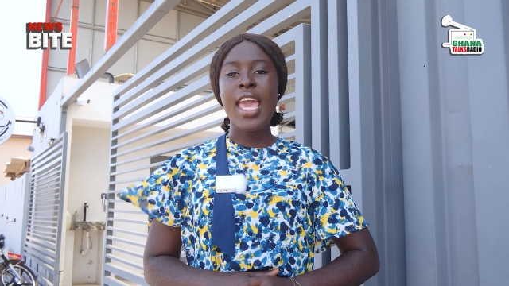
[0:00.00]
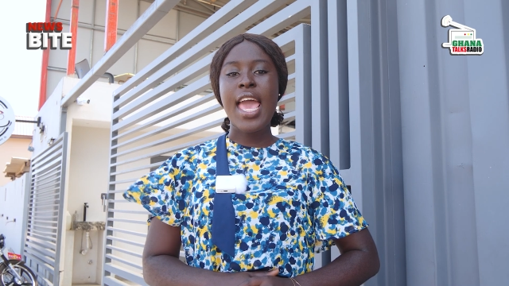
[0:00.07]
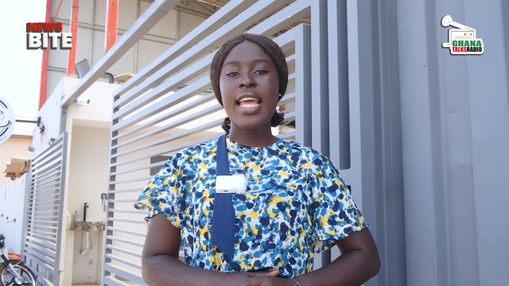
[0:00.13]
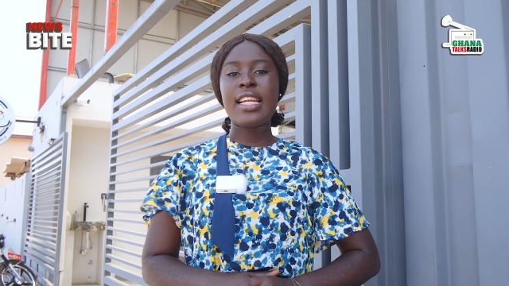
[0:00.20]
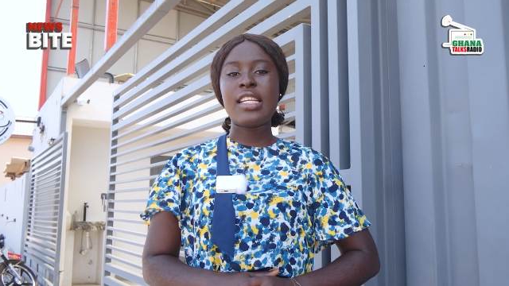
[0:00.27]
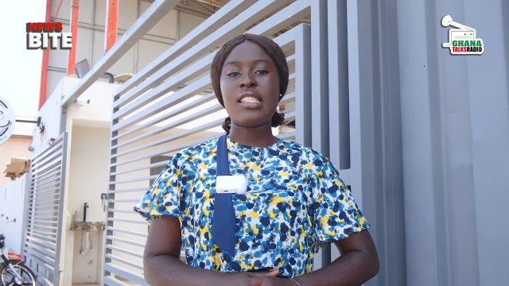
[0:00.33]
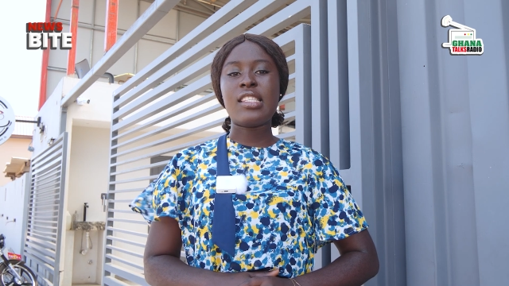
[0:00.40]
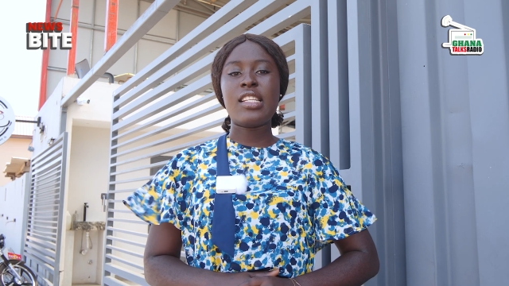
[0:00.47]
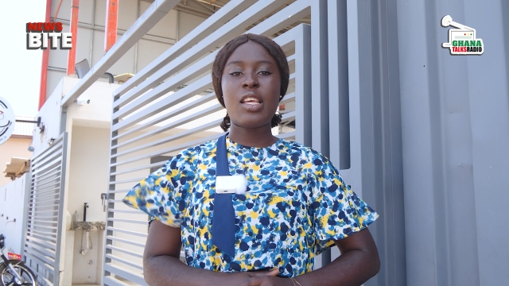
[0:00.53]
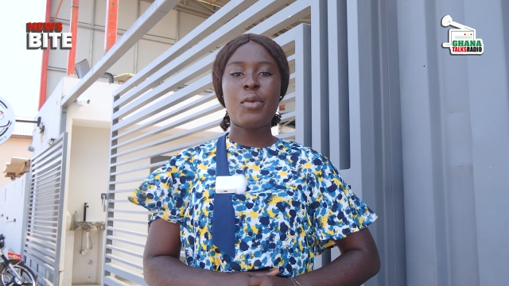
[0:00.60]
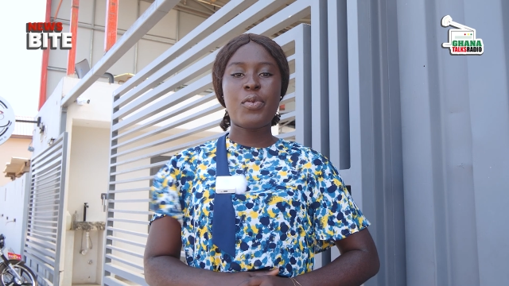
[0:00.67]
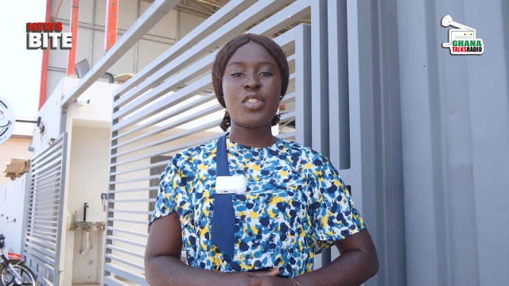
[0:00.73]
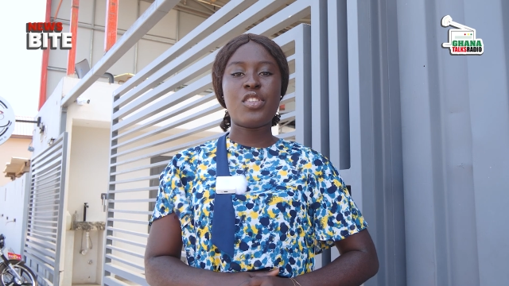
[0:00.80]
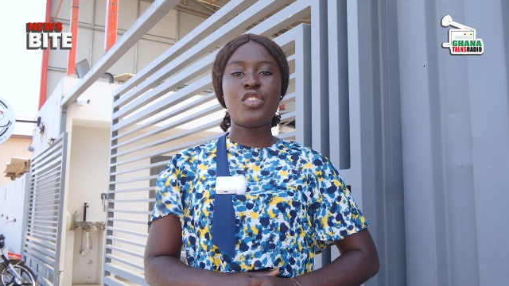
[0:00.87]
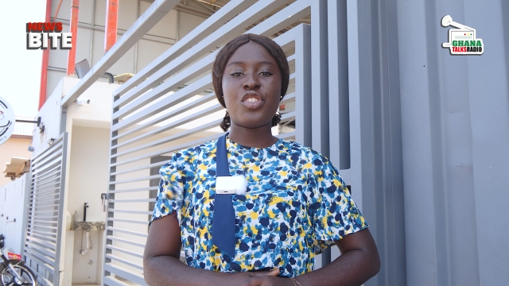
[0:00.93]
NDC
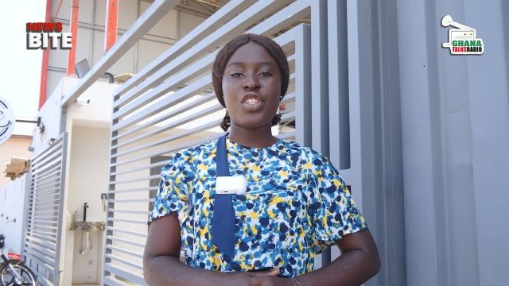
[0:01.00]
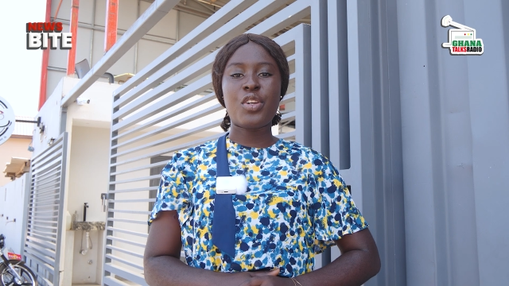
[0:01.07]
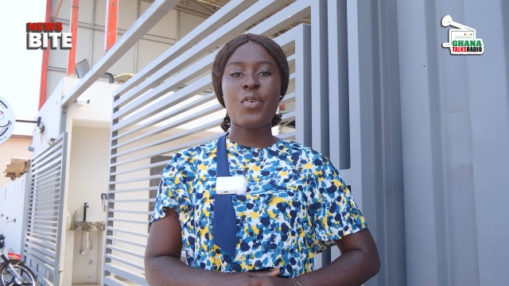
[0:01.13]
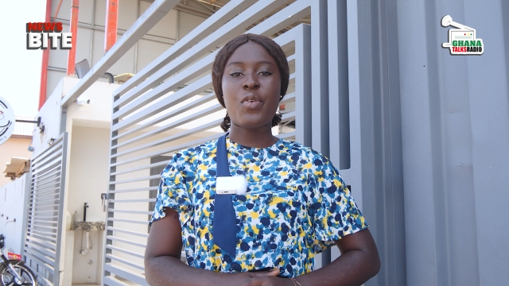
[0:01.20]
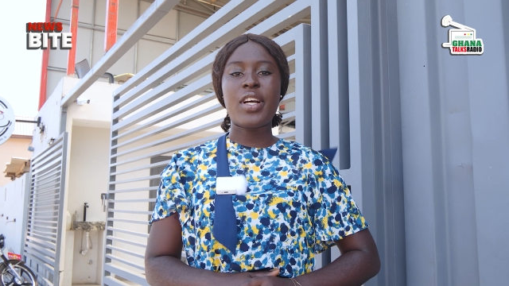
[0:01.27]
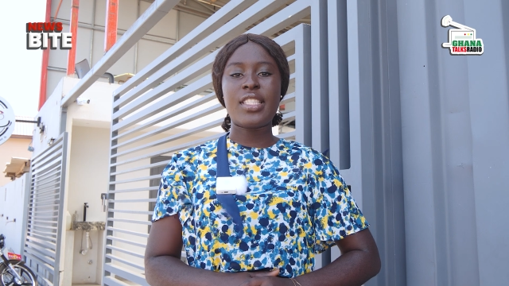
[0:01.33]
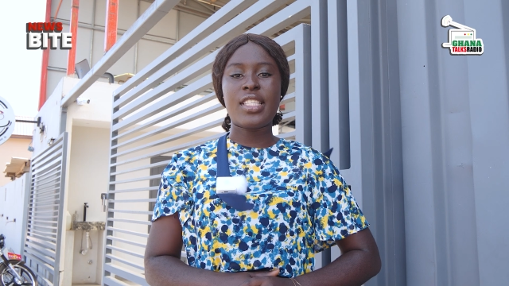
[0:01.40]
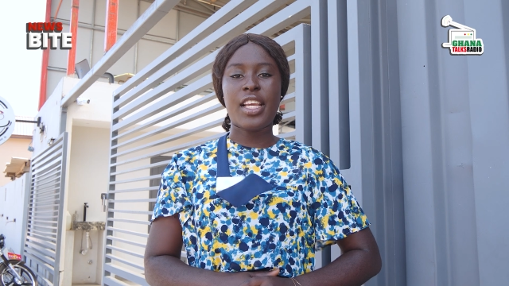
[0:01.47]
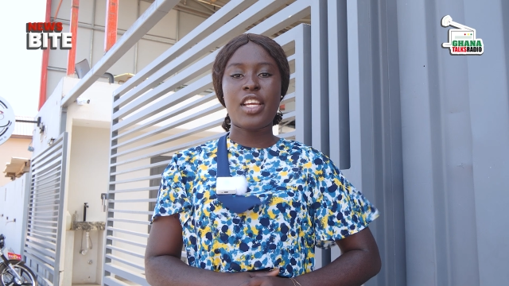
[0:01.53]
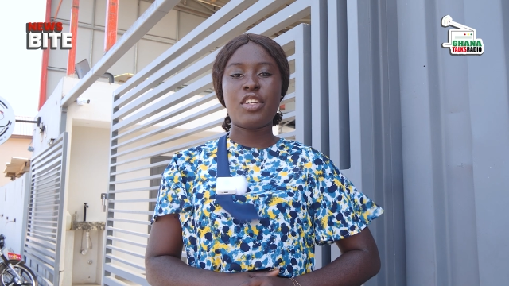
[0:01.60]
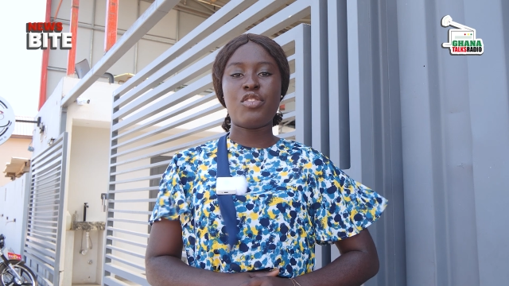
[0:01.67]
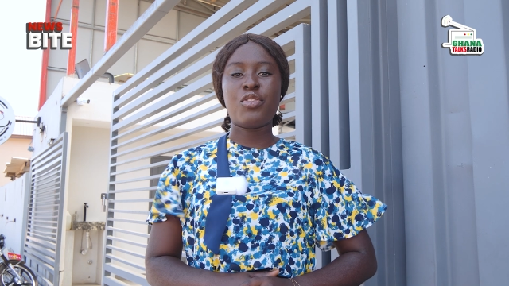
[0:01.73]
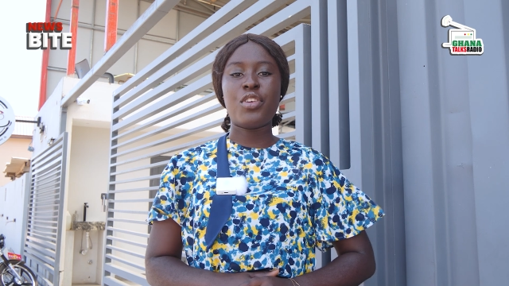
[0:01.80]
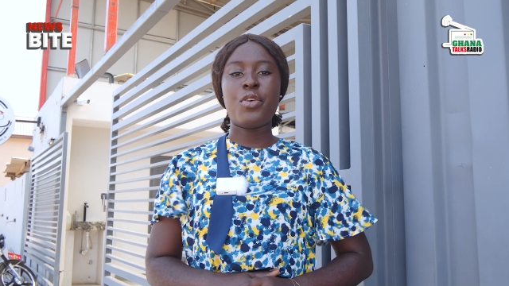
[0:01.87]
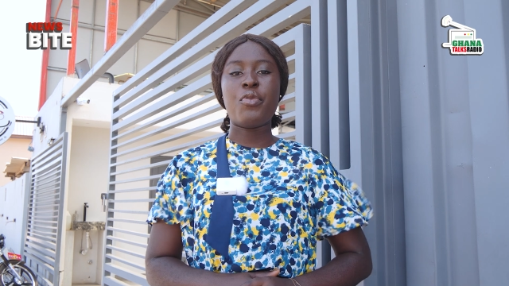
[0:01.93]
Deputy General
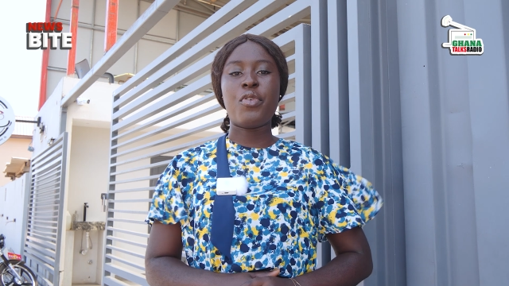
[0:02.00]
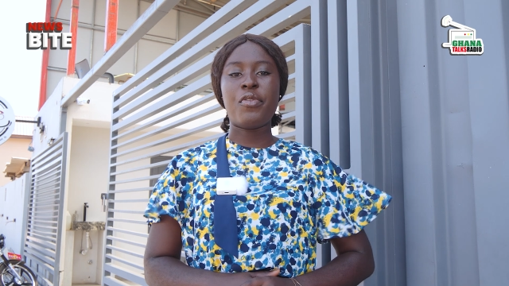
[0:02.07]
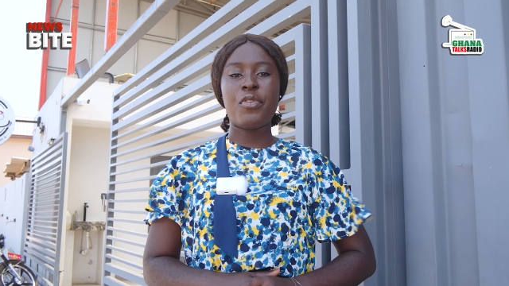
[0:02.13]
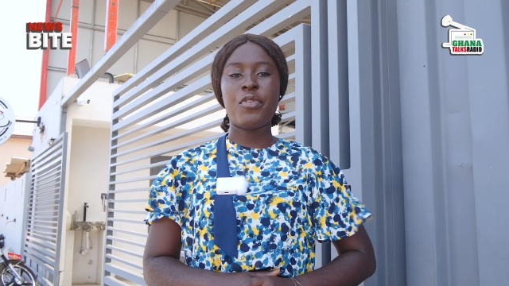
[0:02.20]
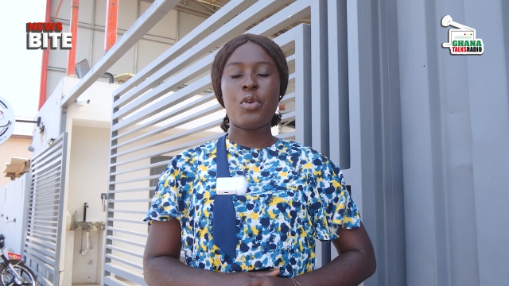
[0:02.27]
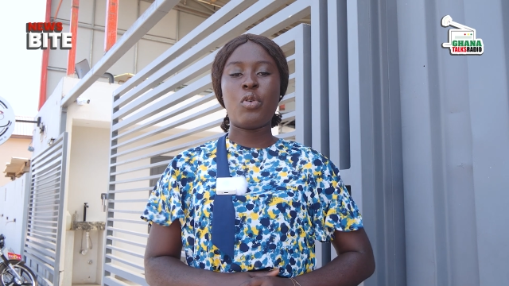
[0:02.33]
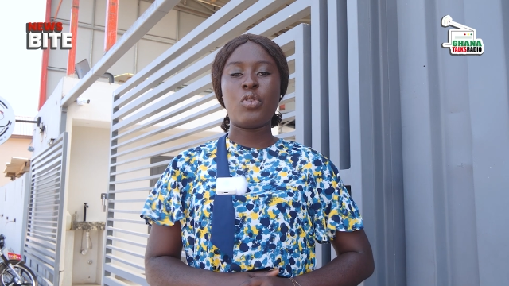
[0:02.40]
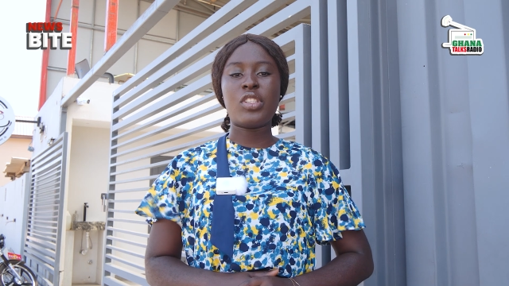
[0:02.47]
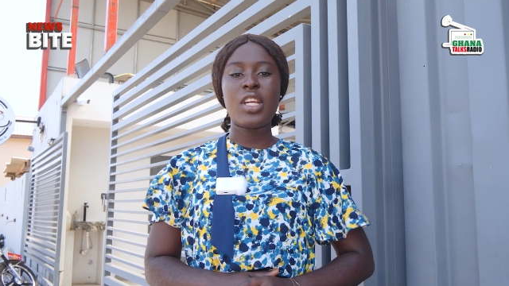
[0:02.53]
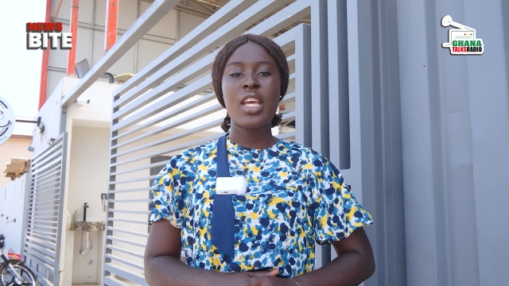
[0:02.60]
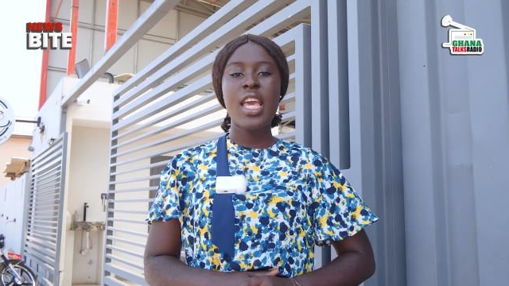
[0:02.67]
Secretary revealed.